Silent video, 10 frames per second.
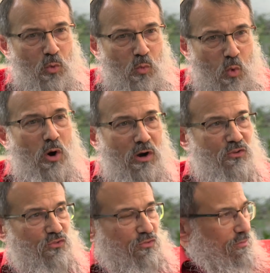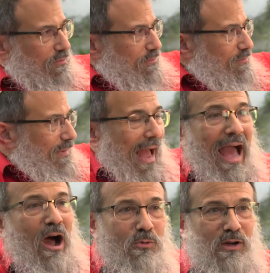walks
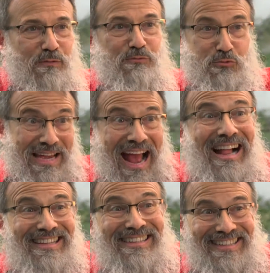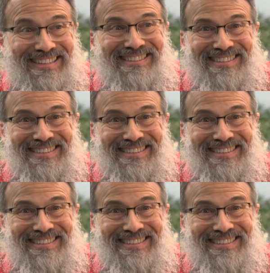out of reality